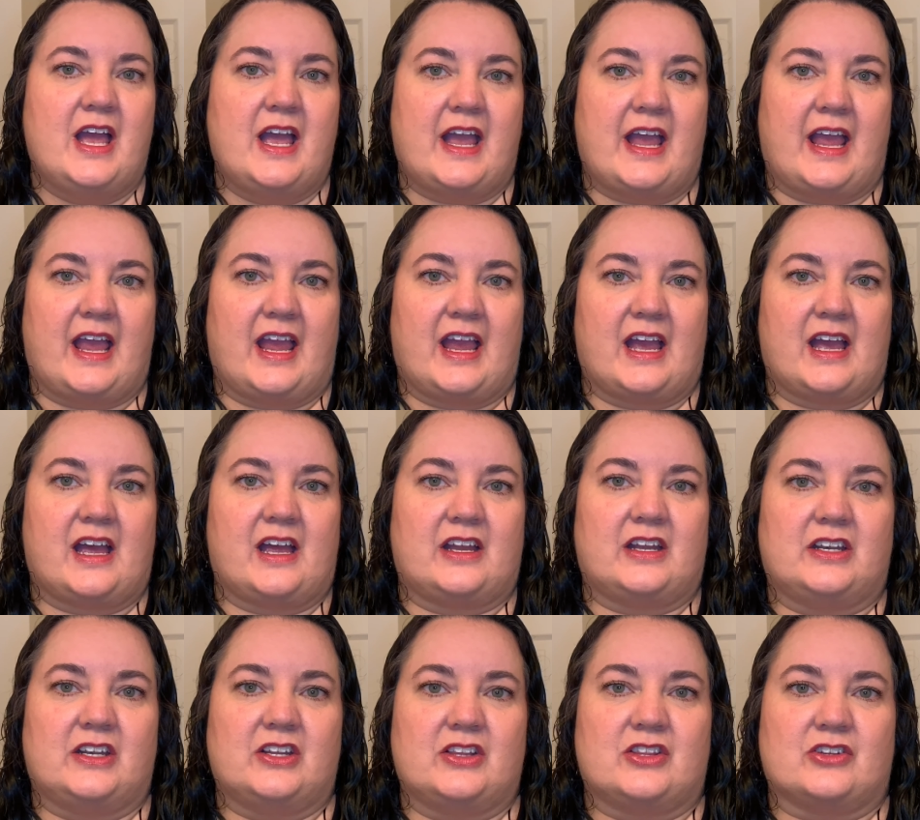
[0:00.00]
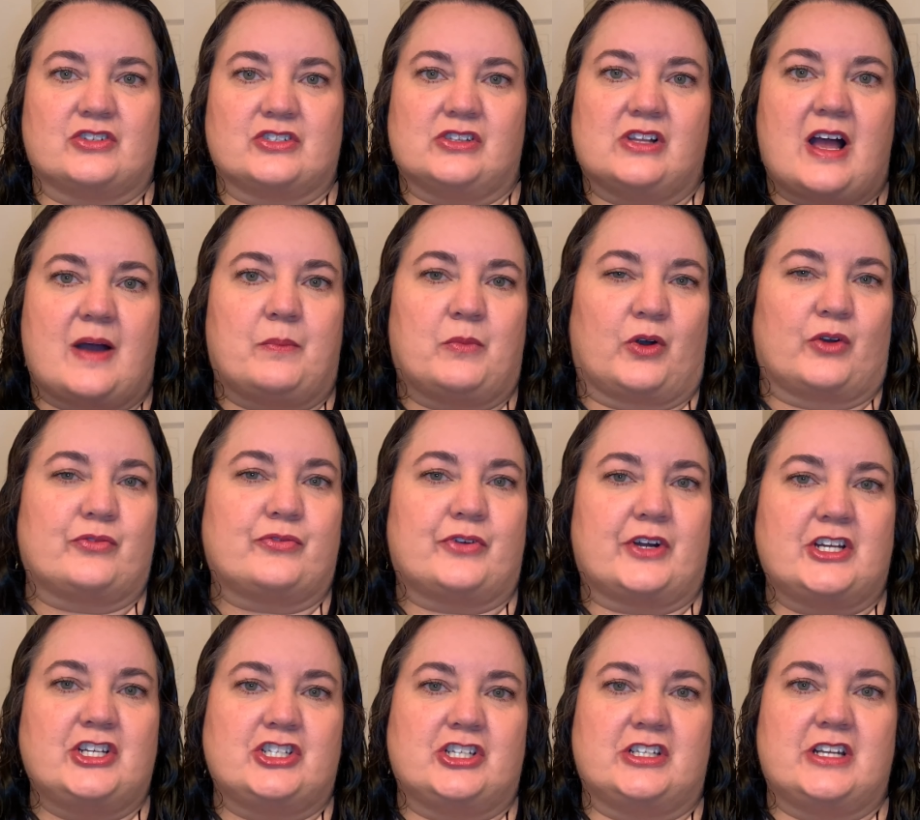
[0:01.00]
And there's a lot more
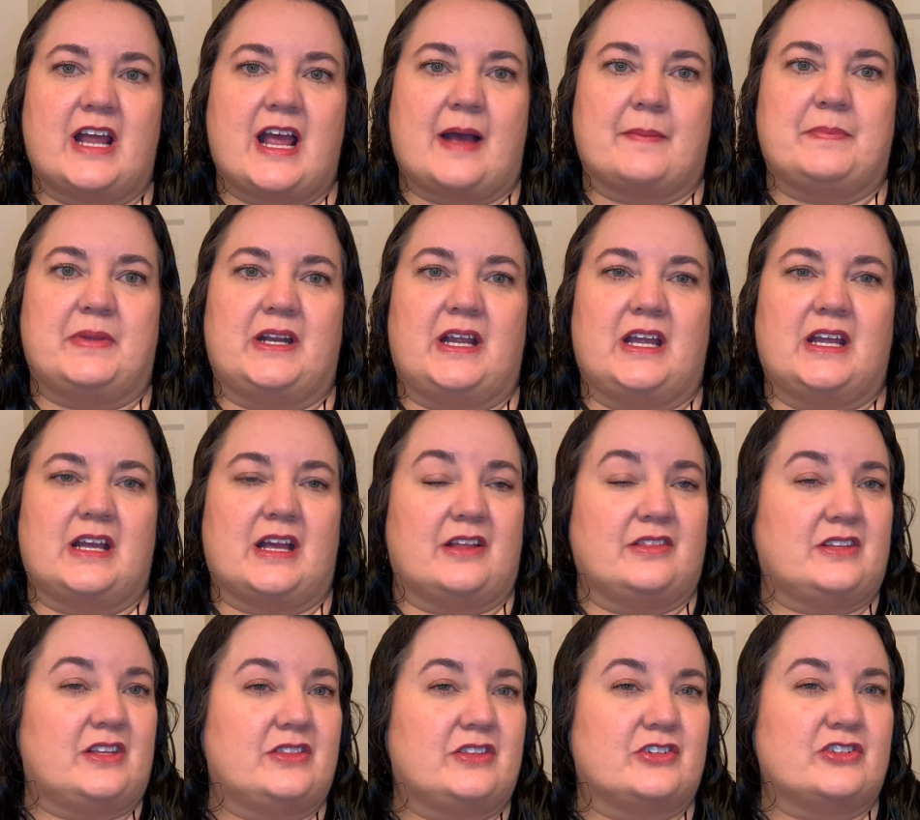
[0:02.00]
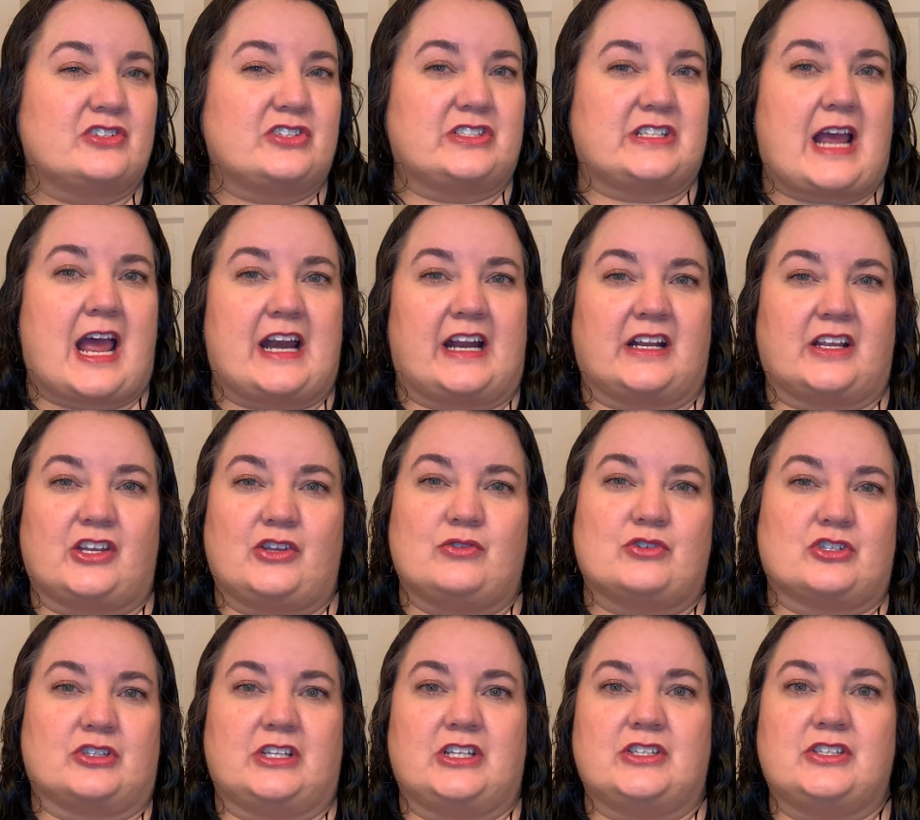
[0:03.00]
friction happening, and then there's static
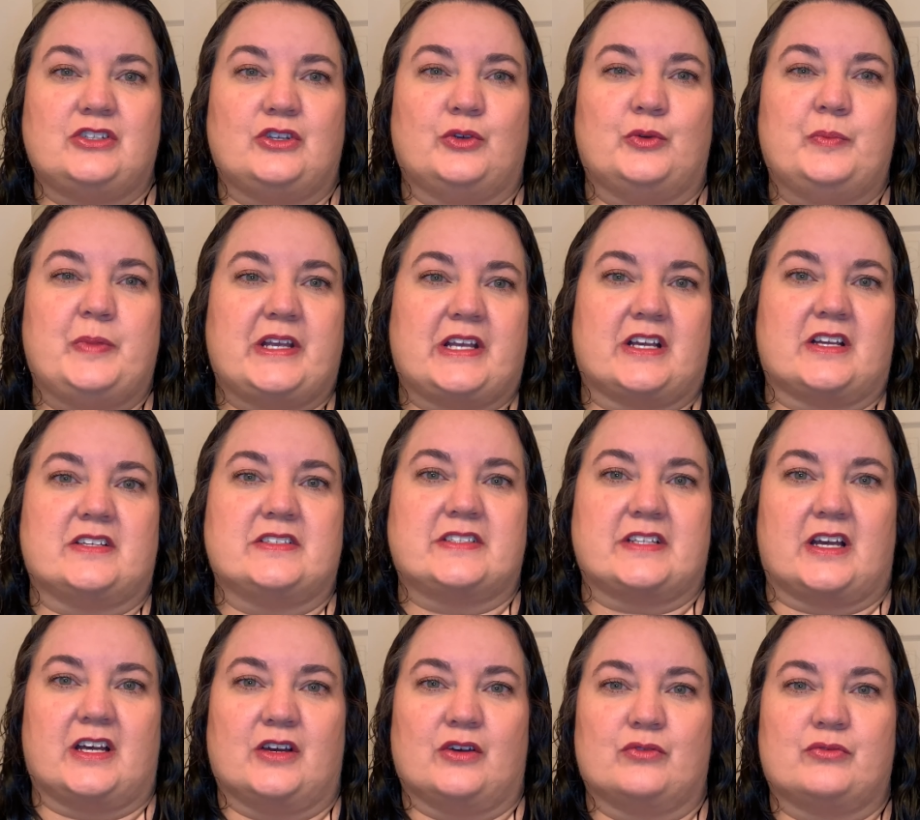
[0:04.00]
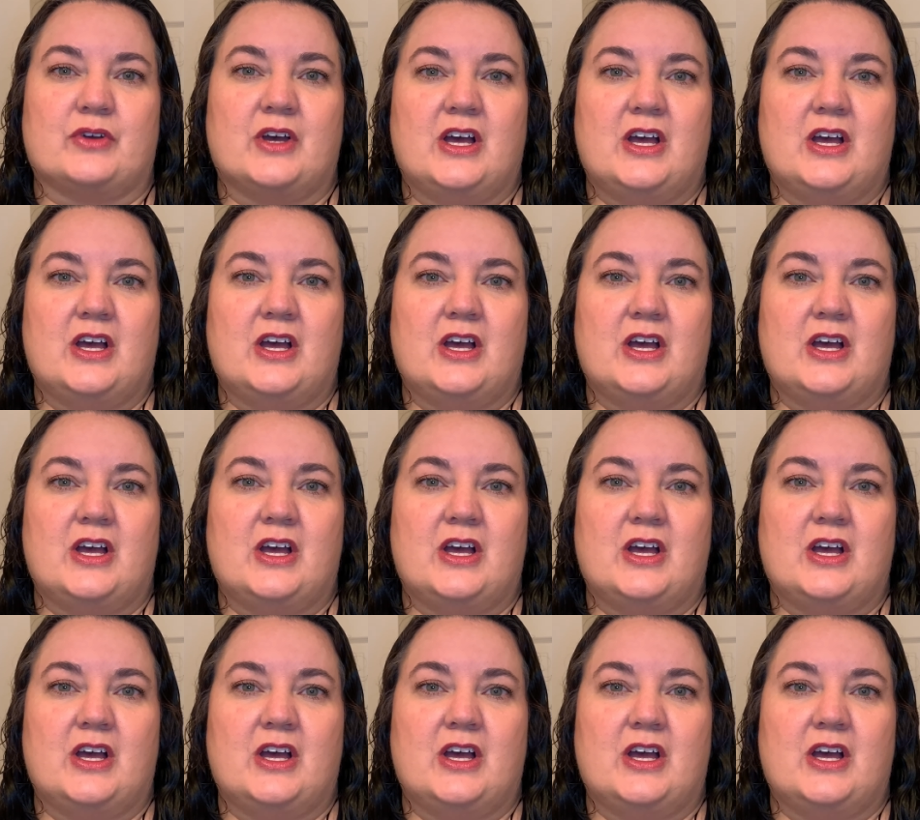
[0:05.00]
usually too, because of